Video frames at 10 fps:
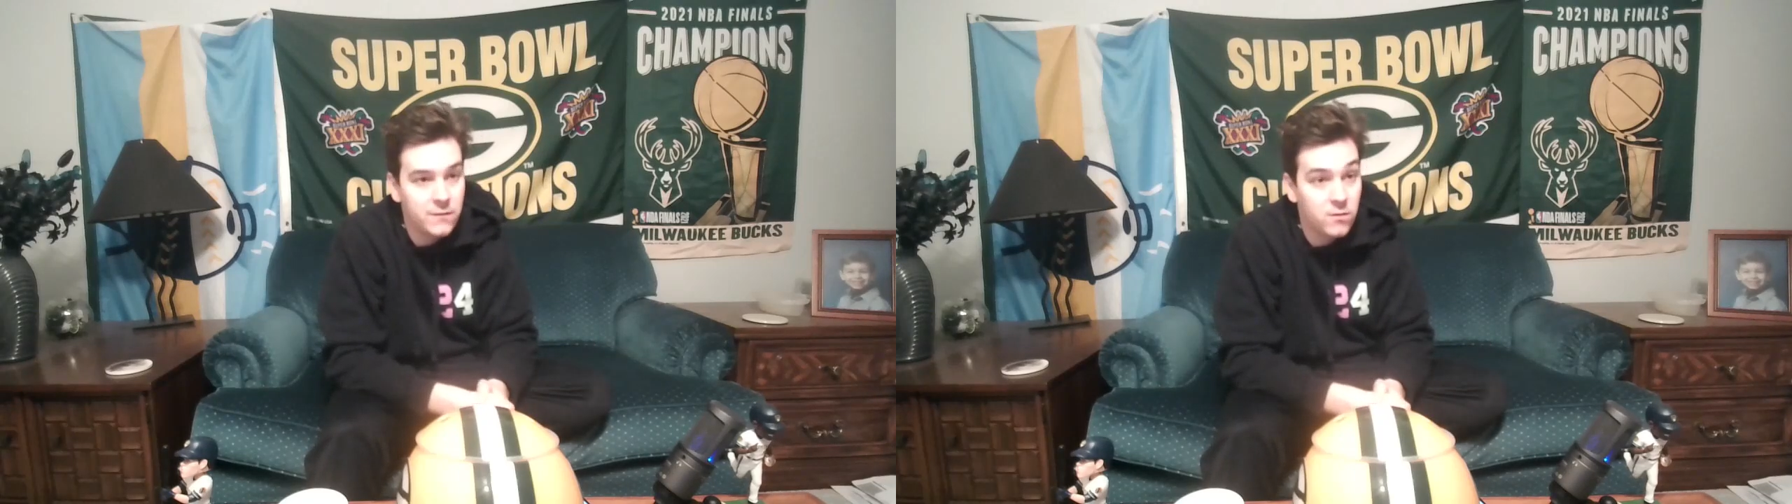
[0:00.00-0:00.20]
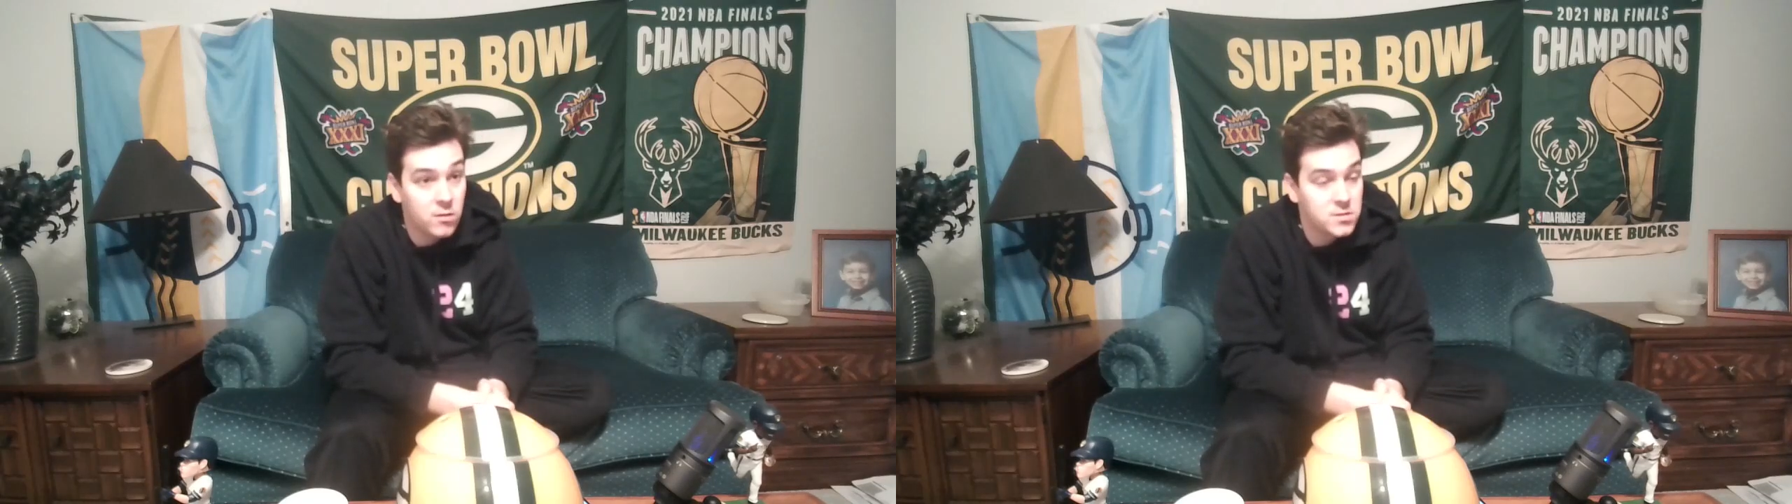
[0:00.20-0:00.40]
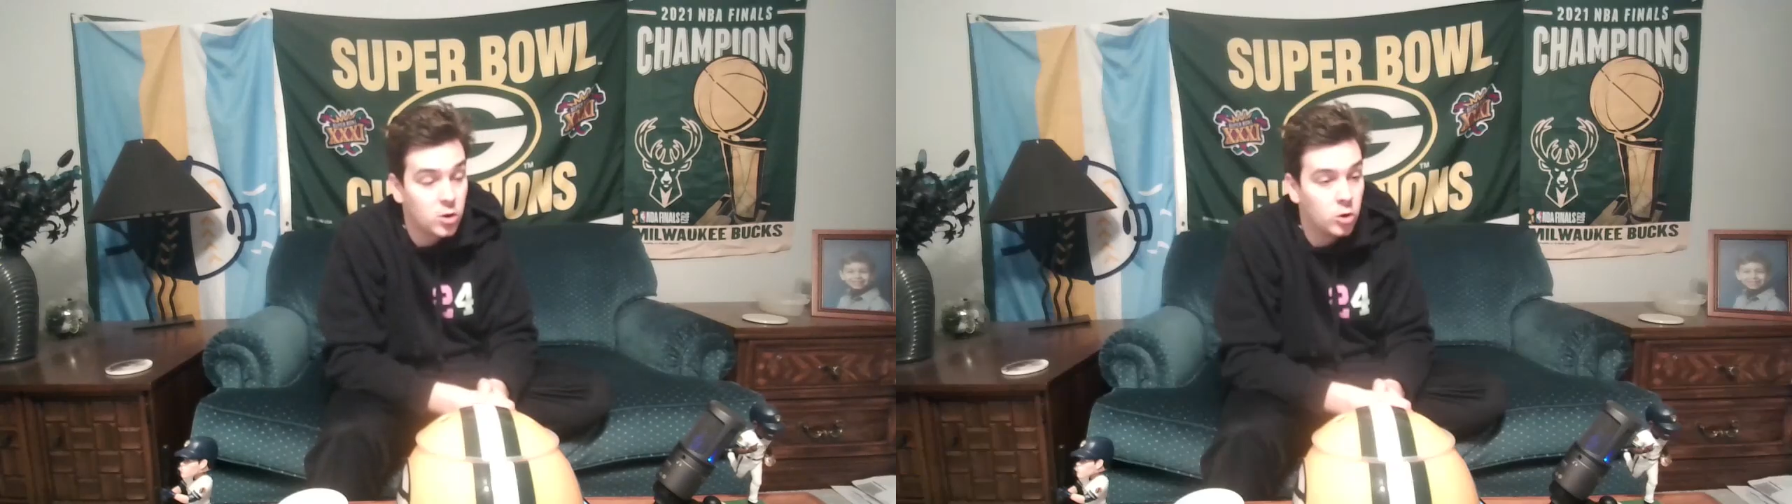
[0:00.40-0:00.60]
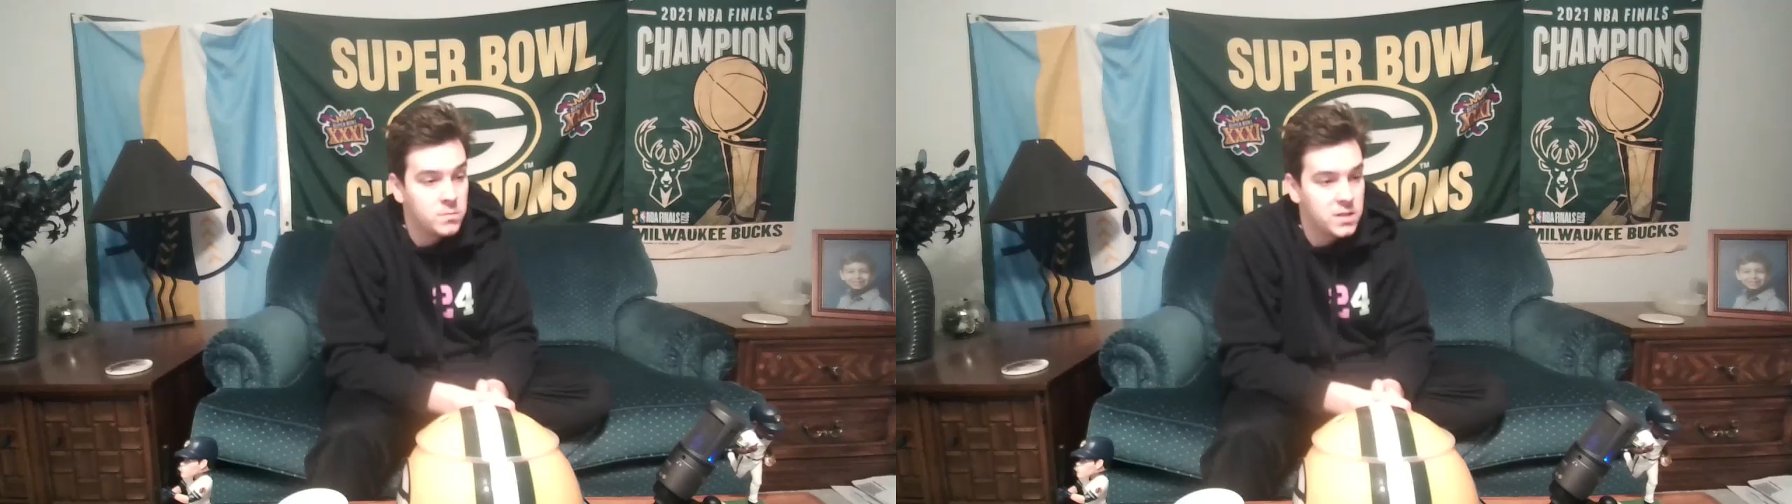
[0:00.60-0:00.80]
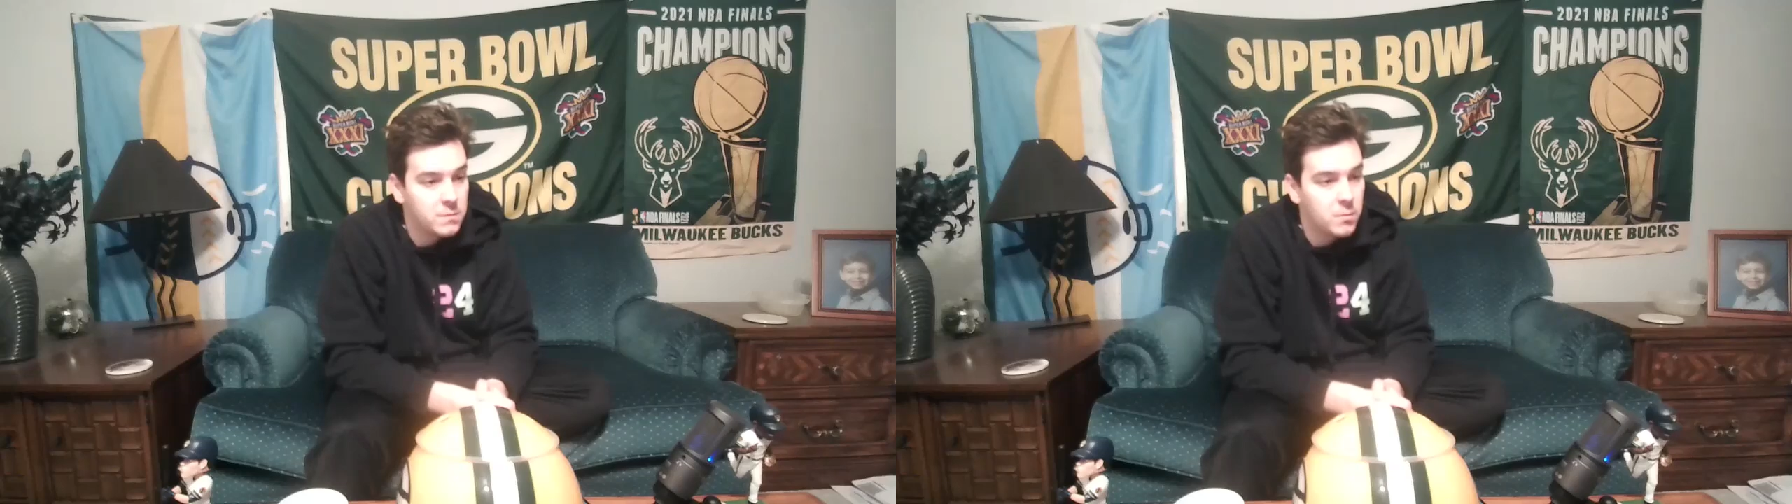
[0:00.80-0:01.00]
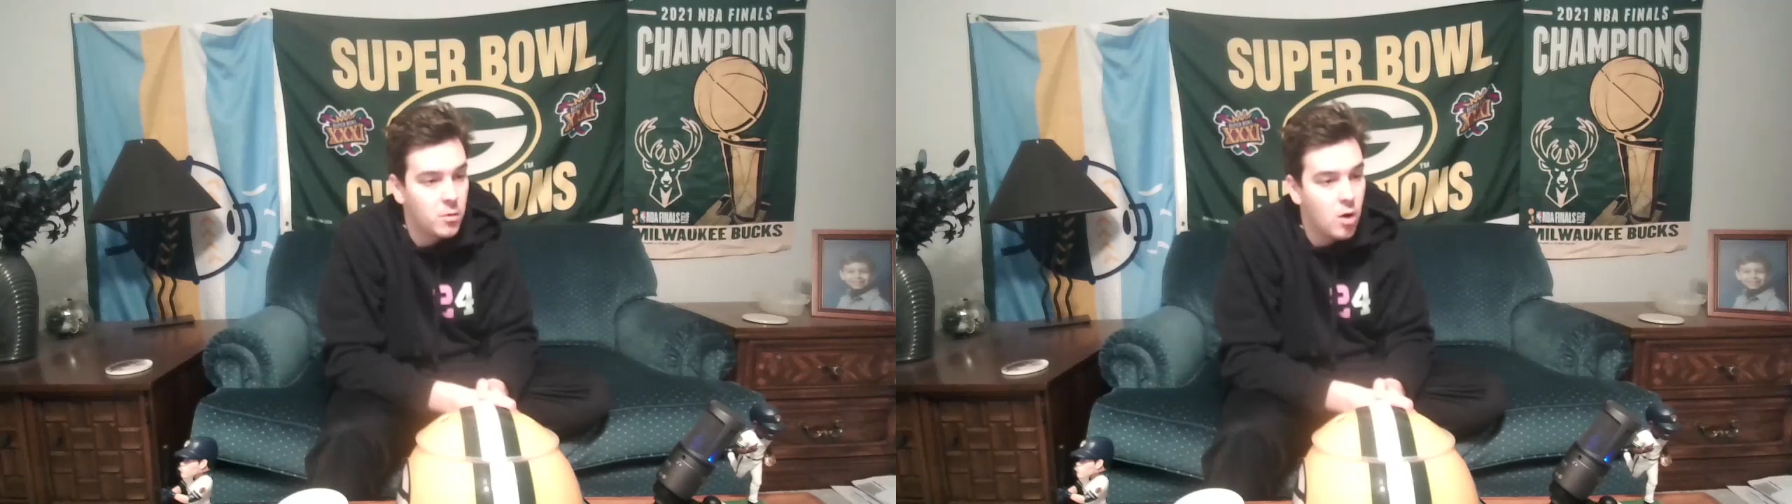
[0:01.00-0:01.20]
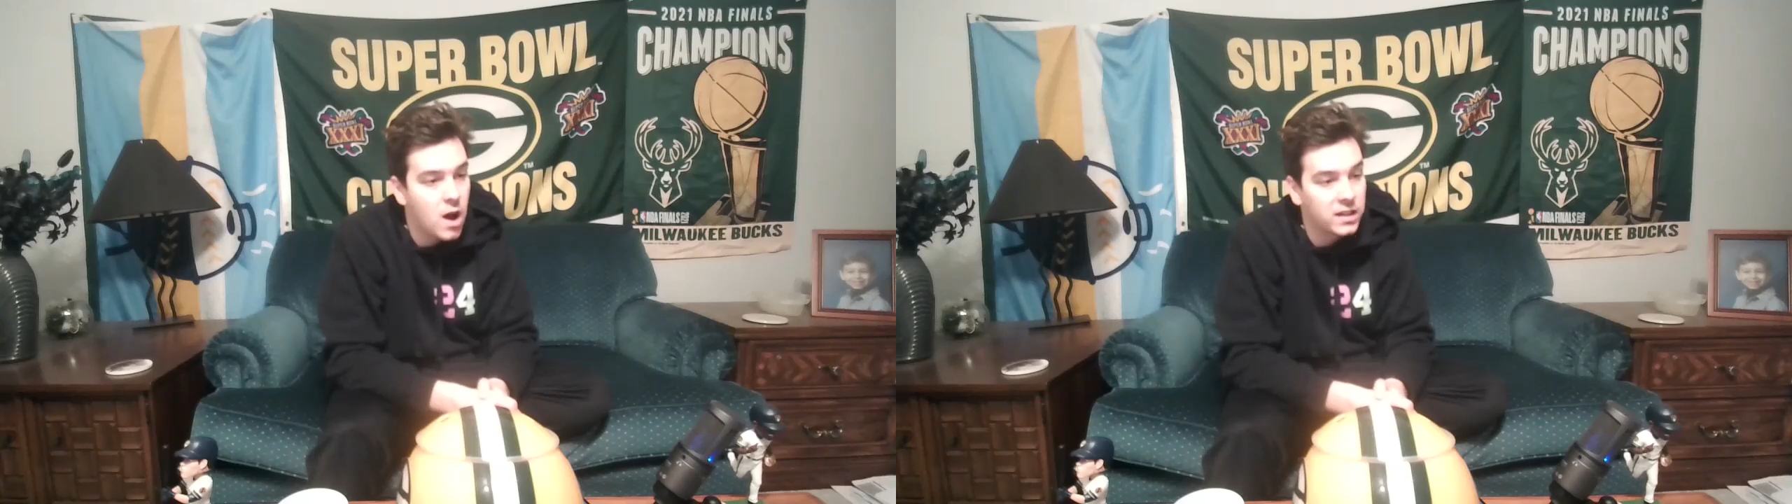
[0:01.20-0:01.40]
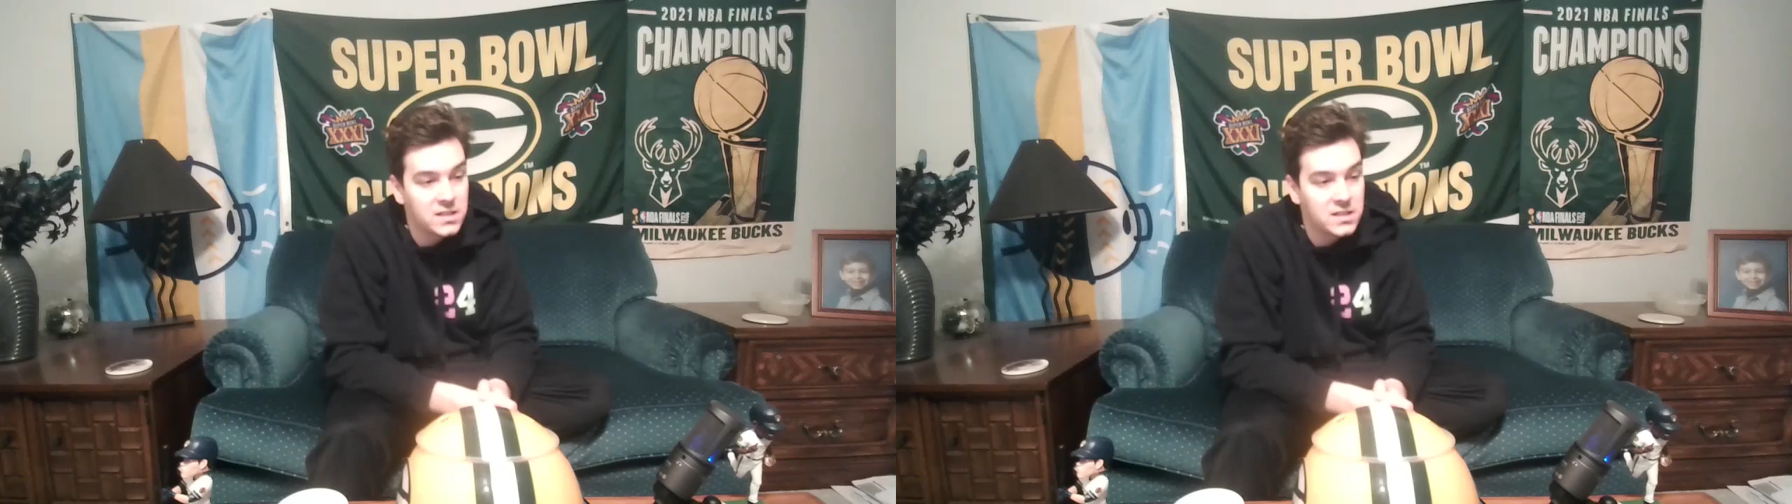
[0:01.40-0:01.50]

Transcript: for his home team of Milwaukee.